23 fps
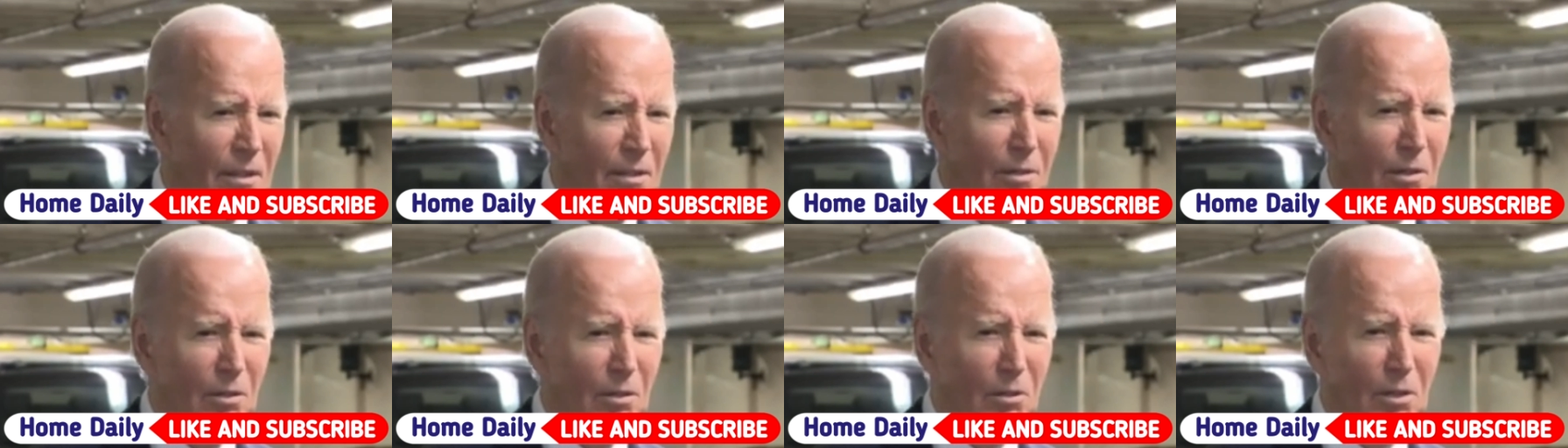
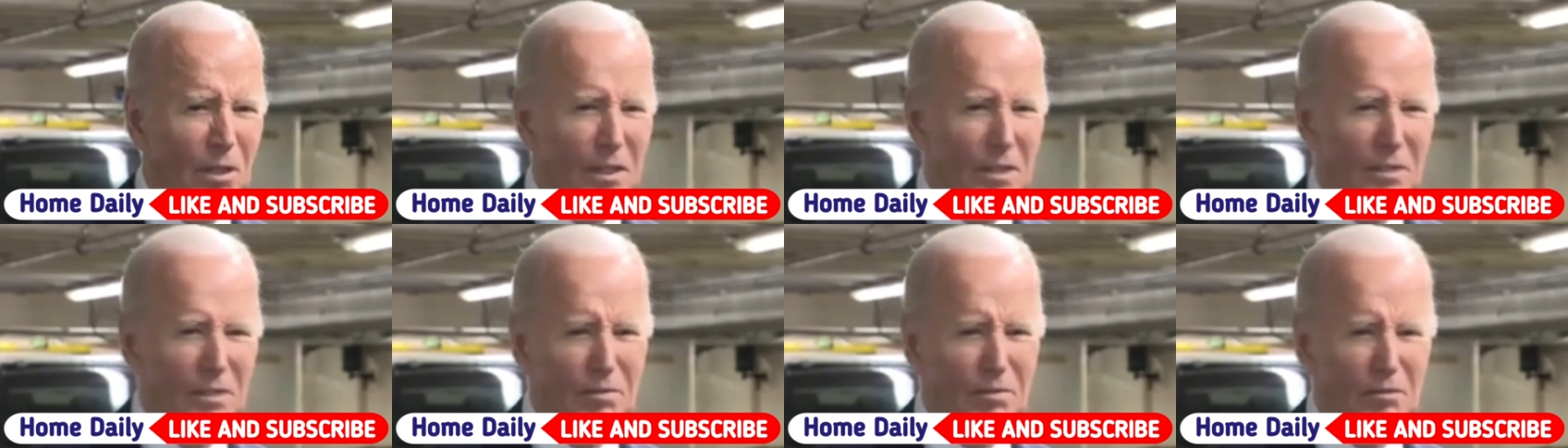who
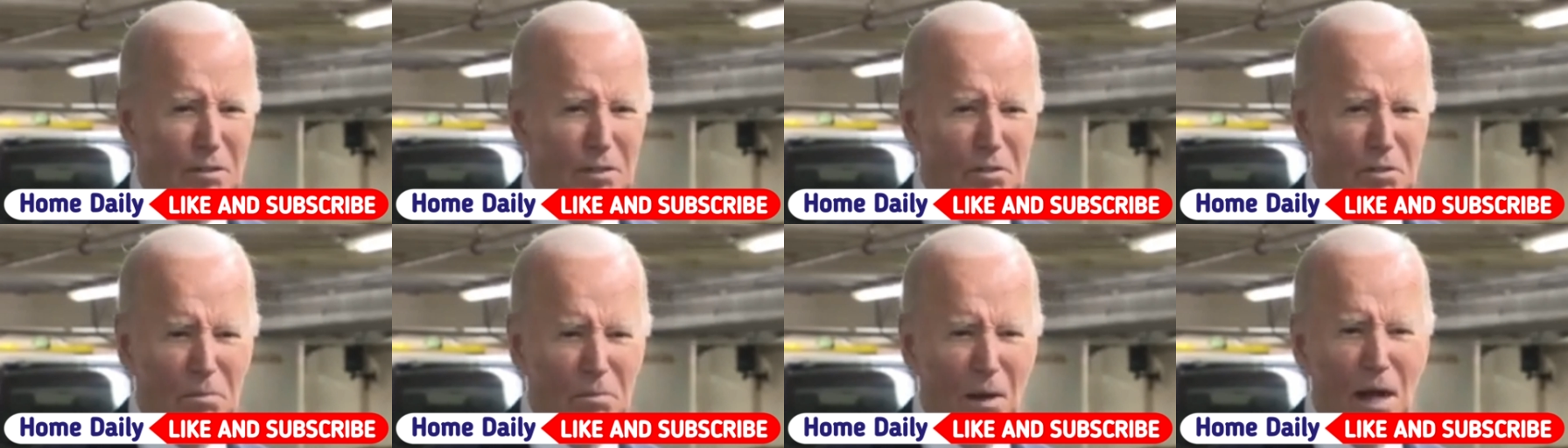is
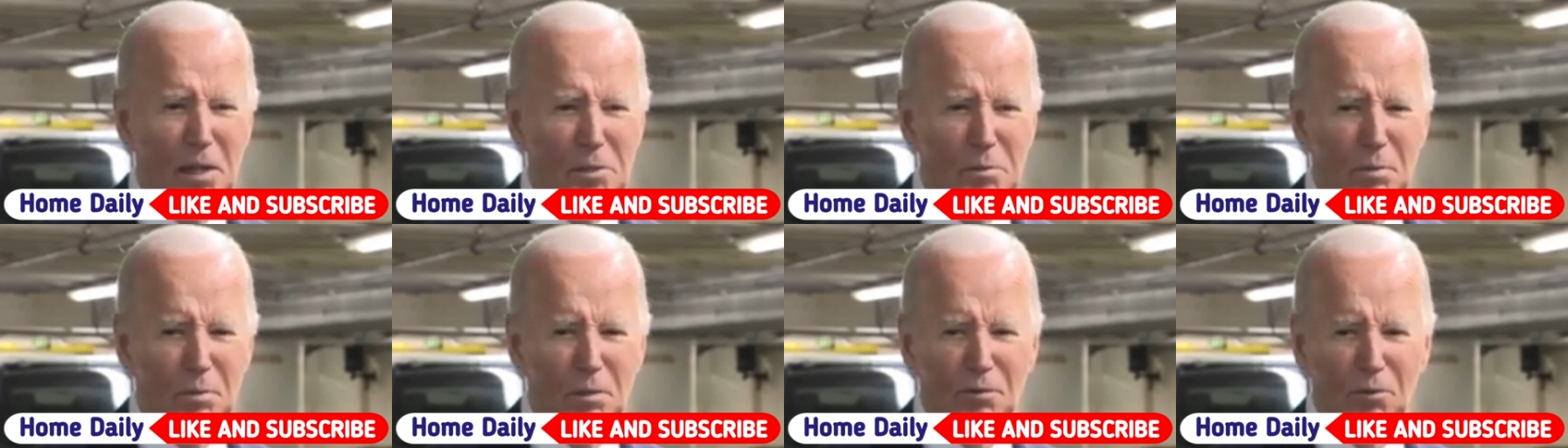
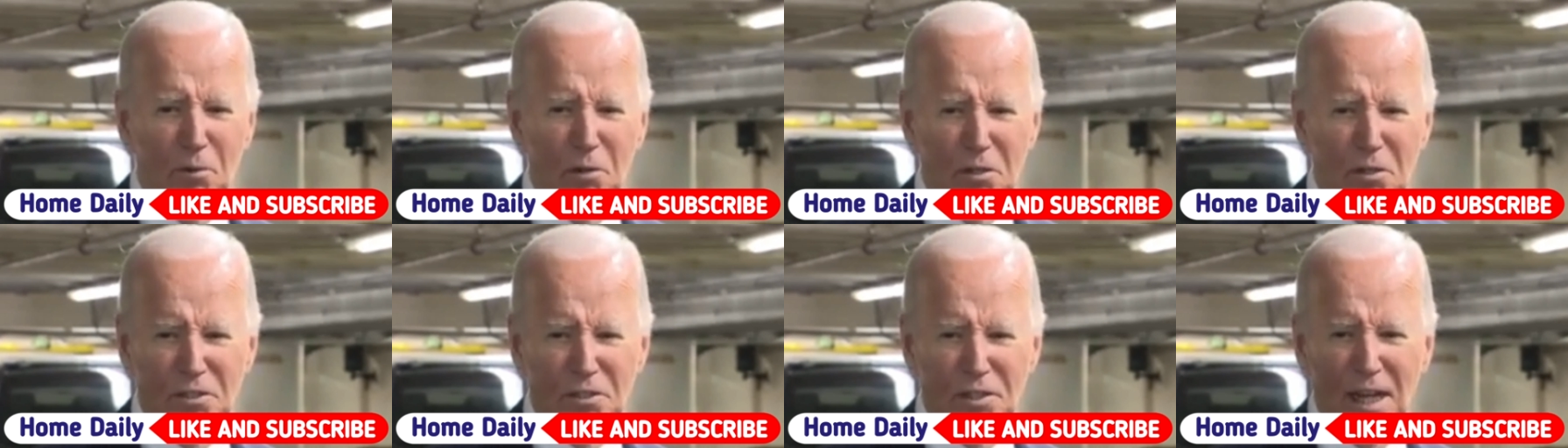responsible
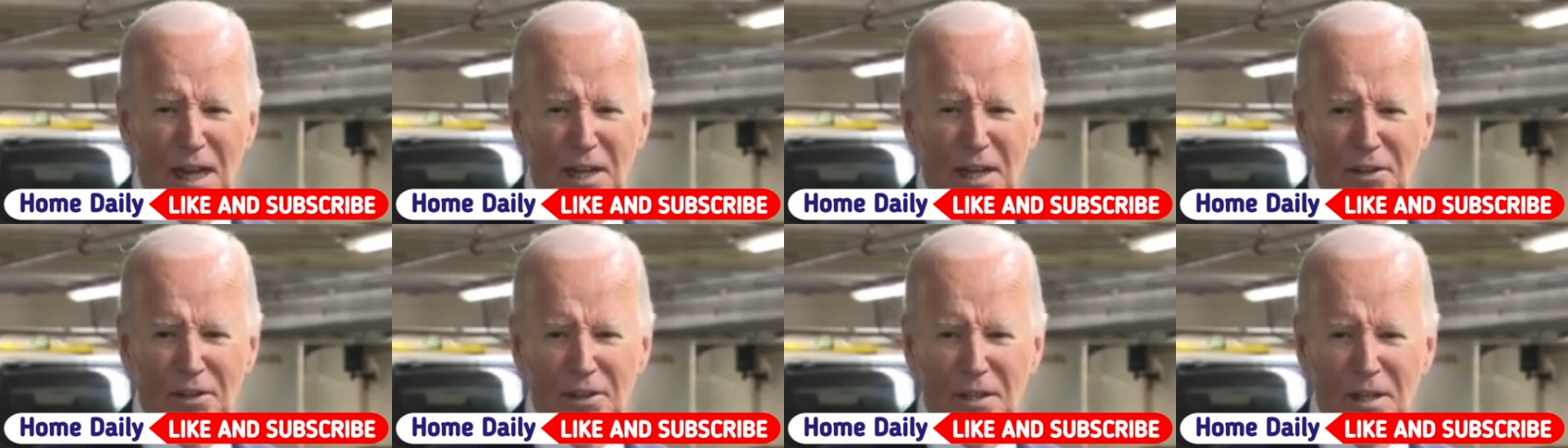for his
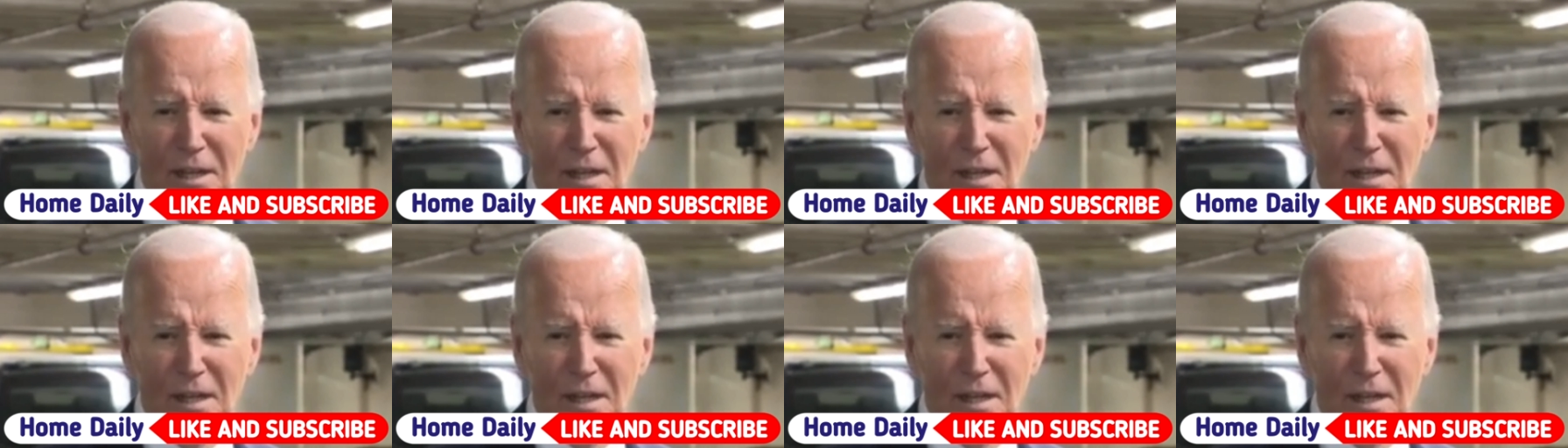death